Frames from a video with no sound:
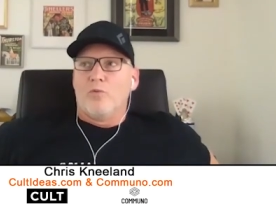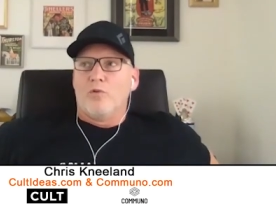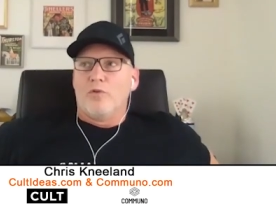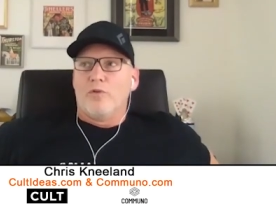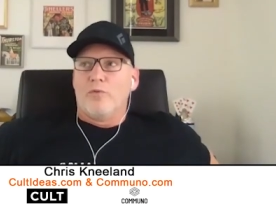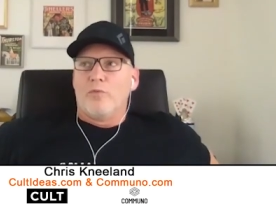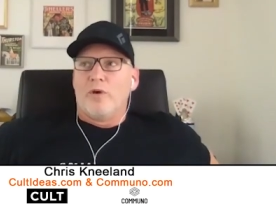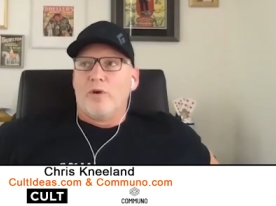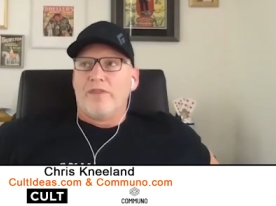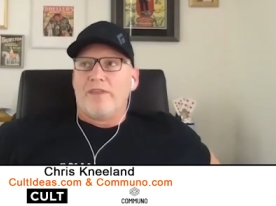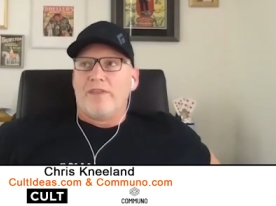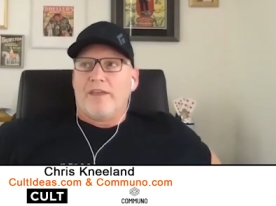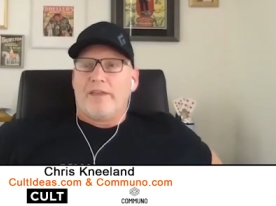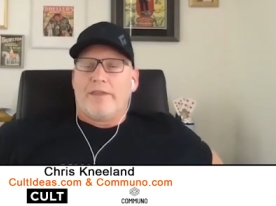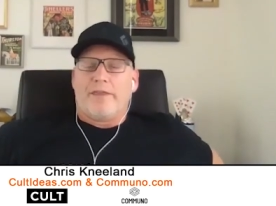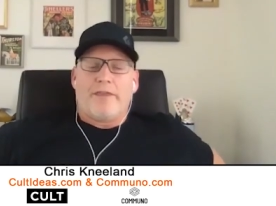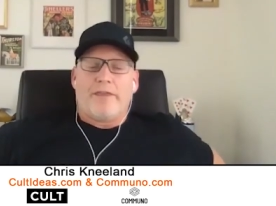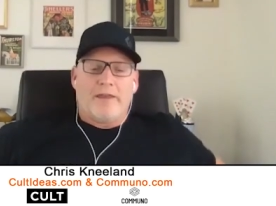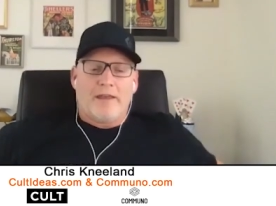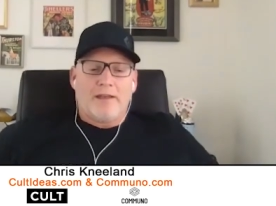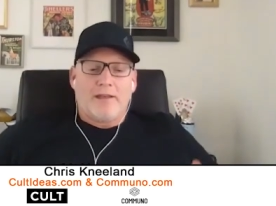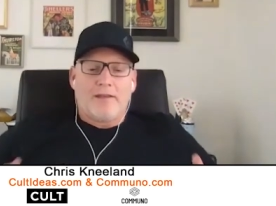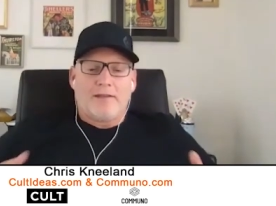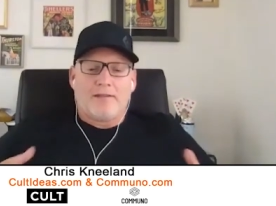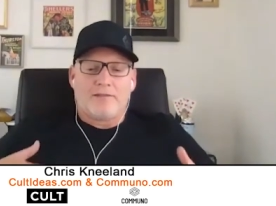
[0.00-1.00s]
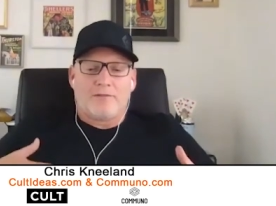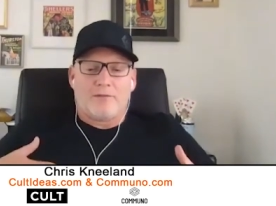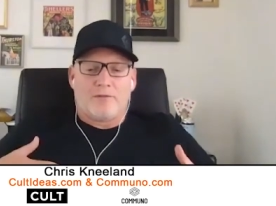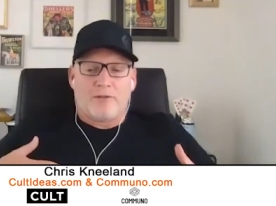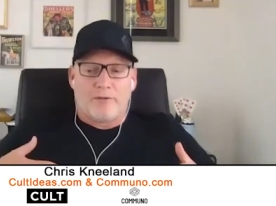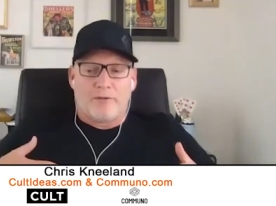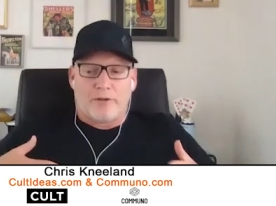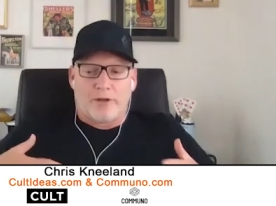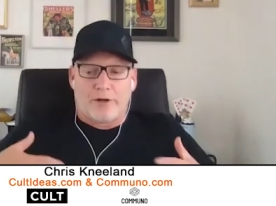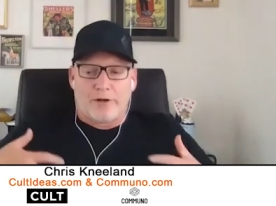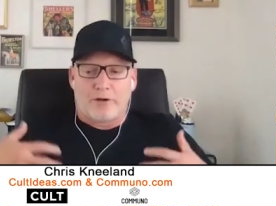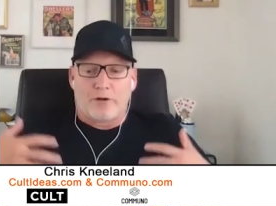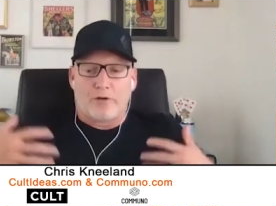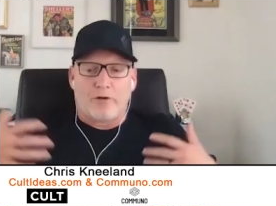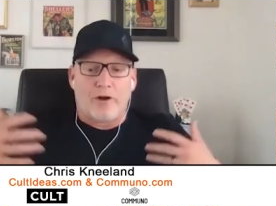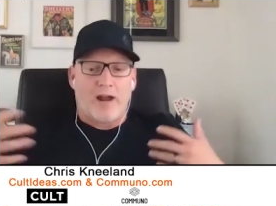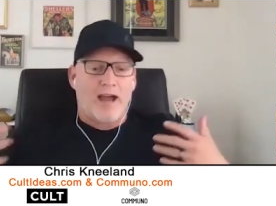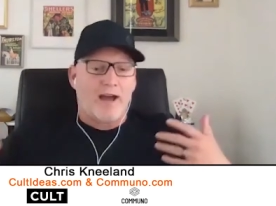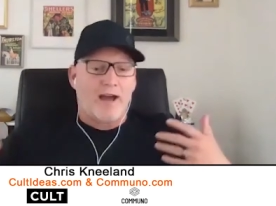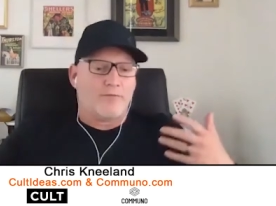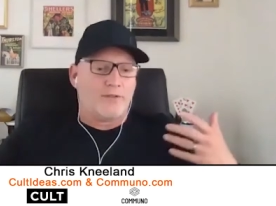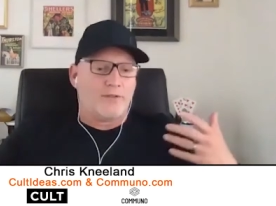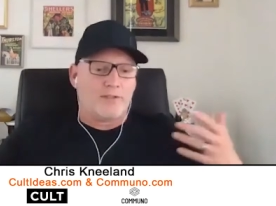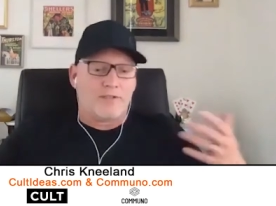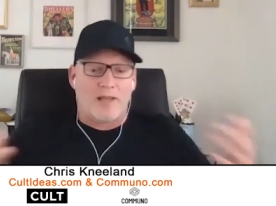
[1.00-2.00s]
what they think is their
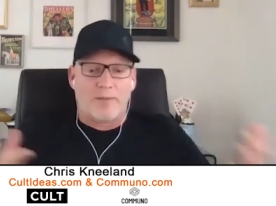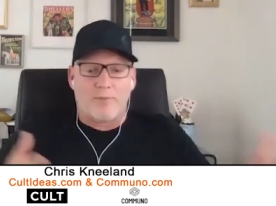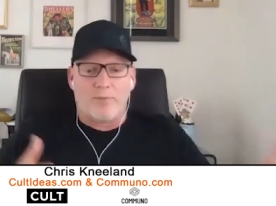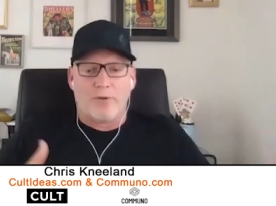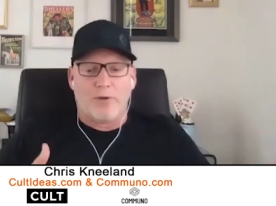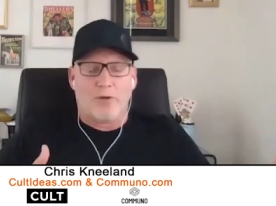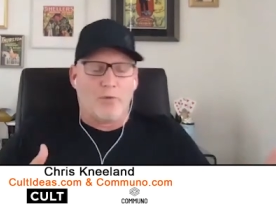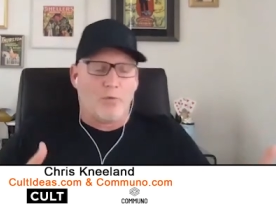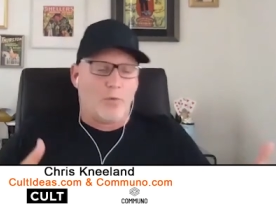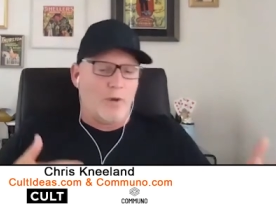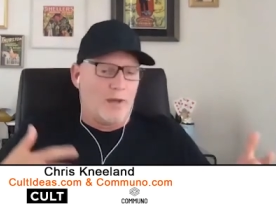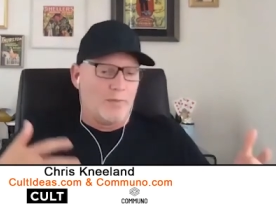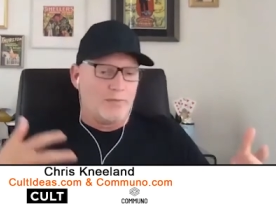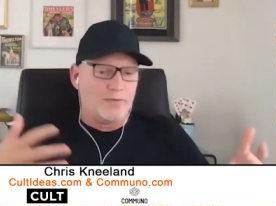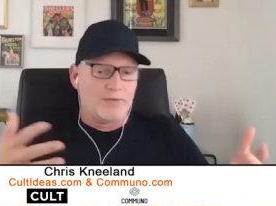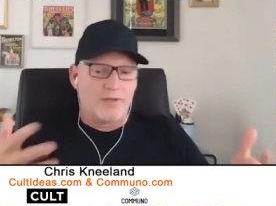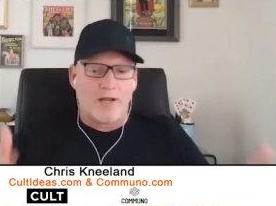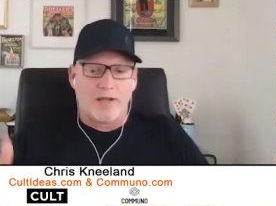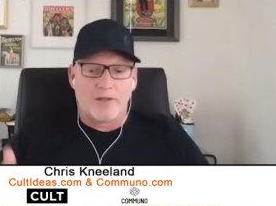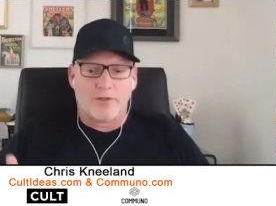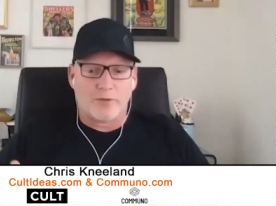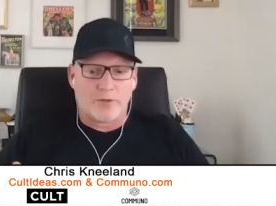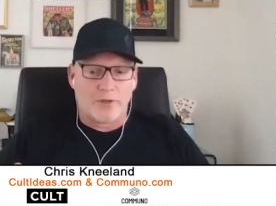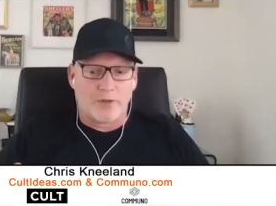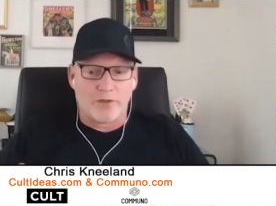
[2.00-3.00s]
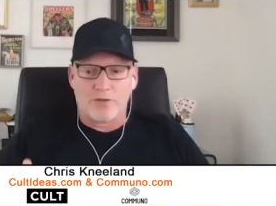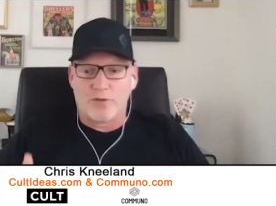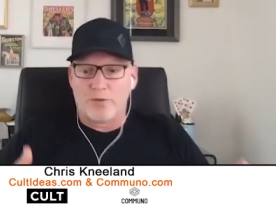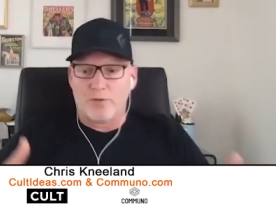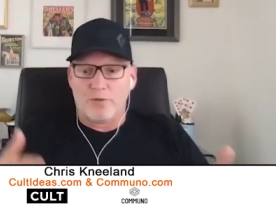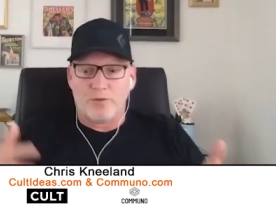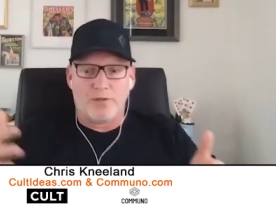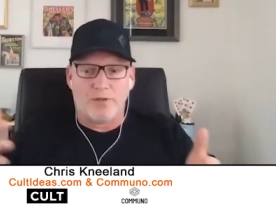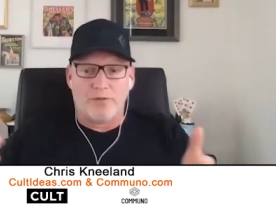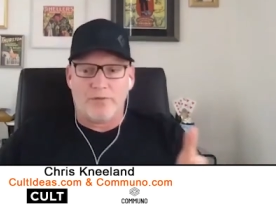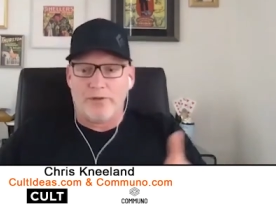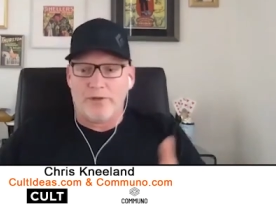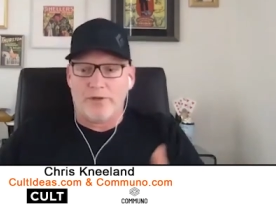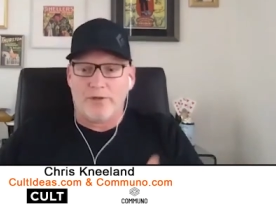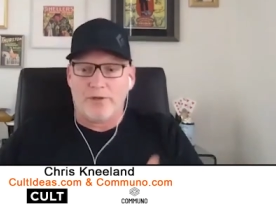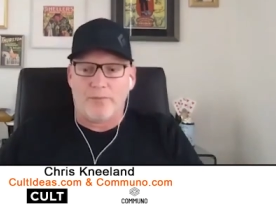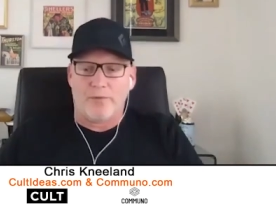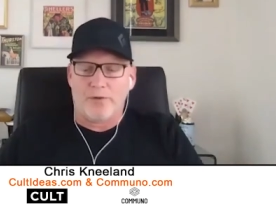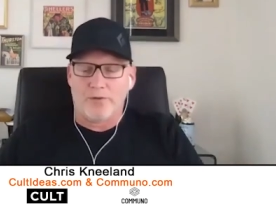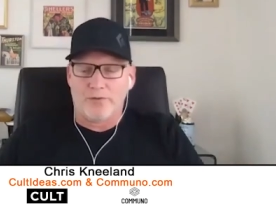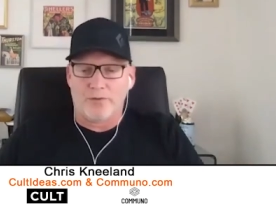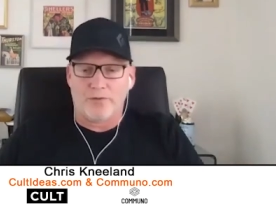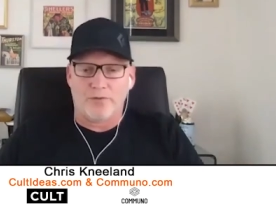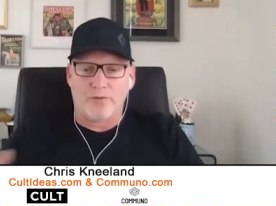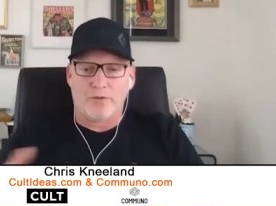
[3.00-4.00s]
craft is, I build websites, or I shoot TV
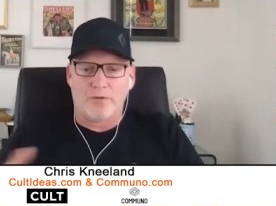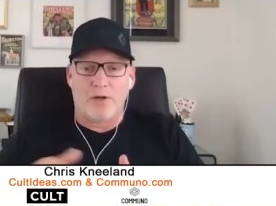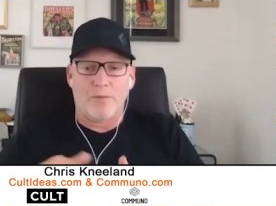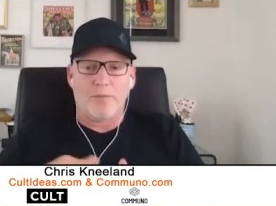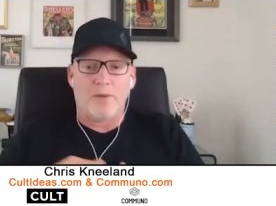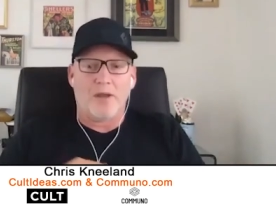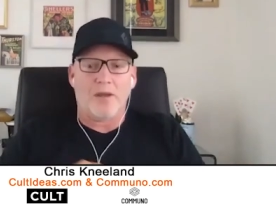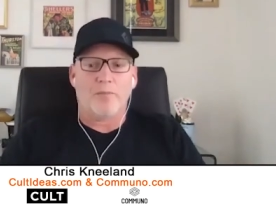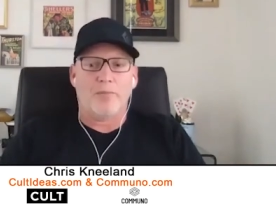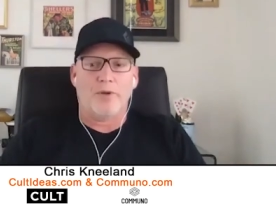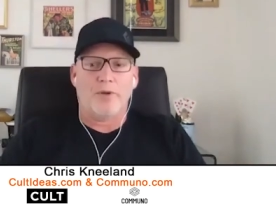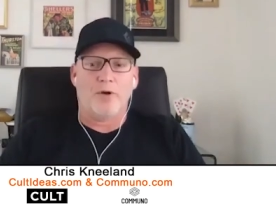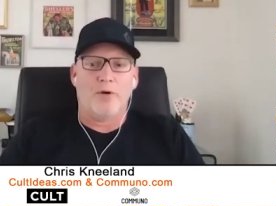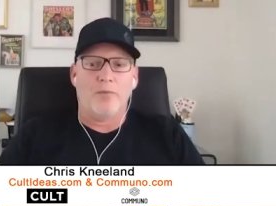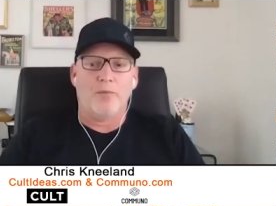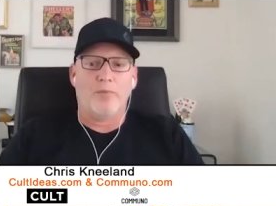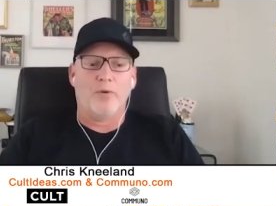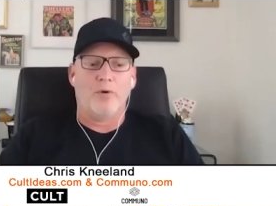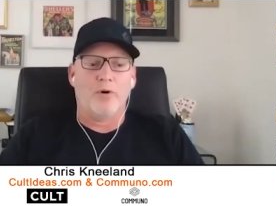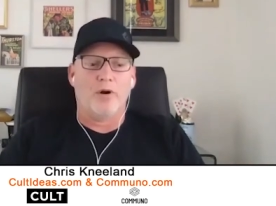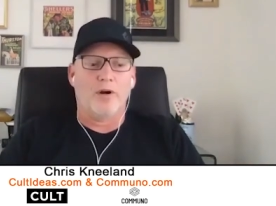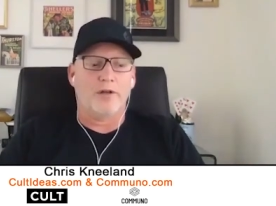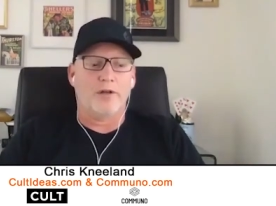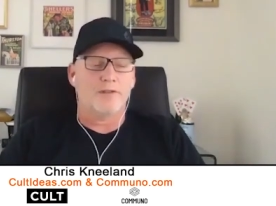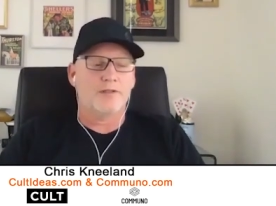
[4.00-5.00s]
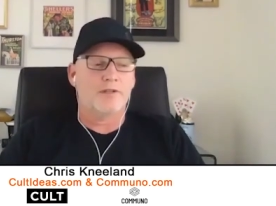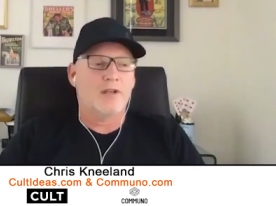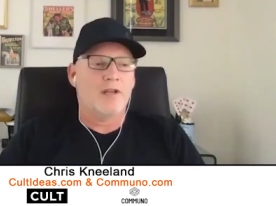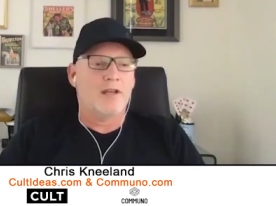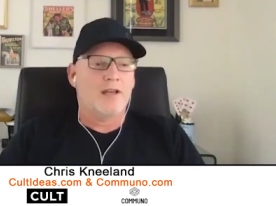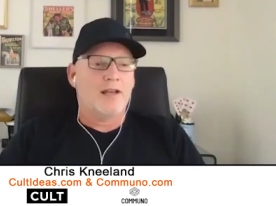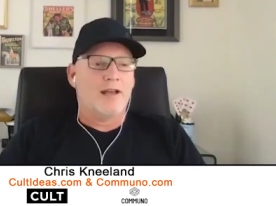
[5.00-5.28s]
commercials, or I make billboards.